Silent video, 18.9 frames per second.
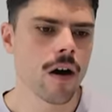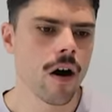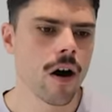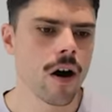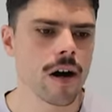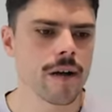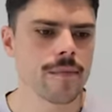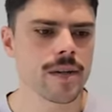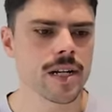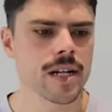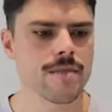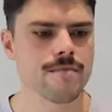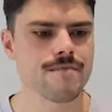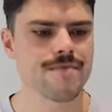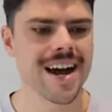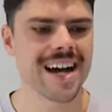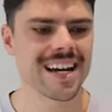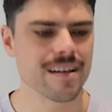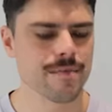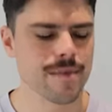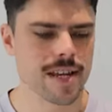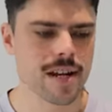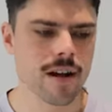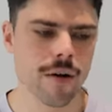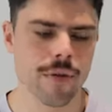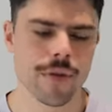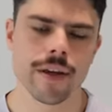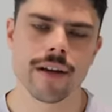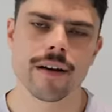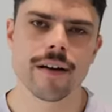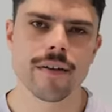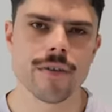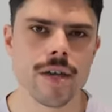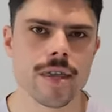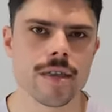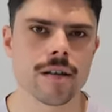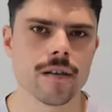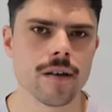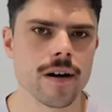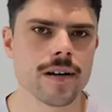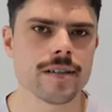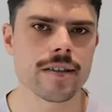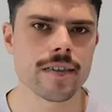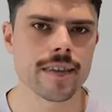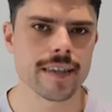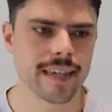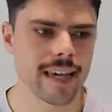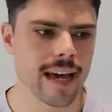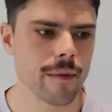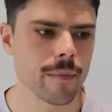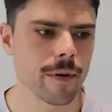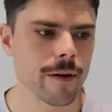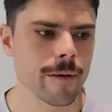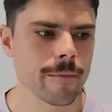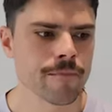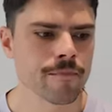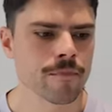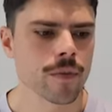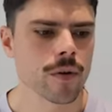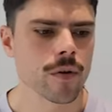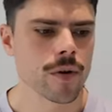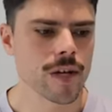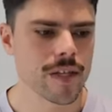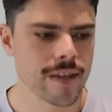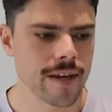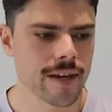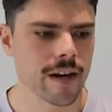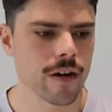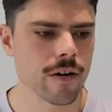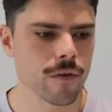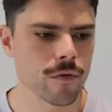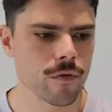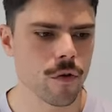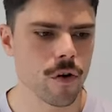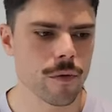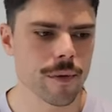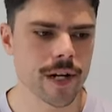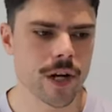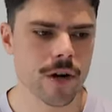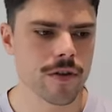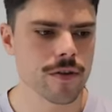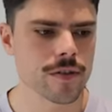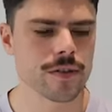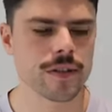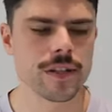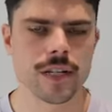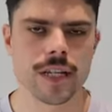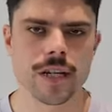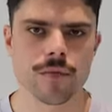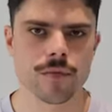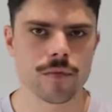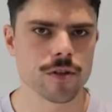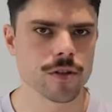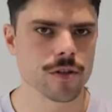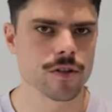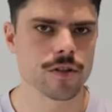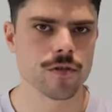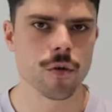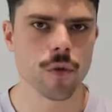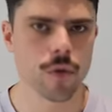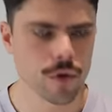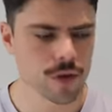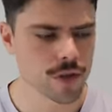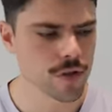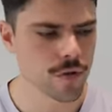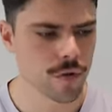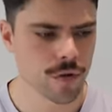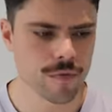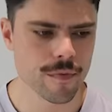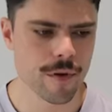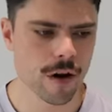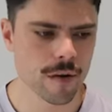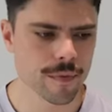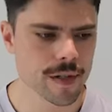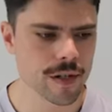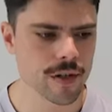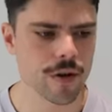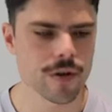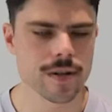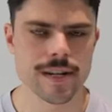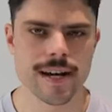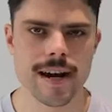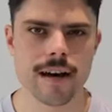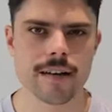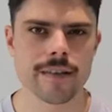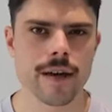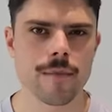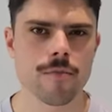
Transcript: I'm going to back them in, I think. I think the Lions at the Gabba, in their current form, I know that Sydney just torched North Melbourne, no doubt.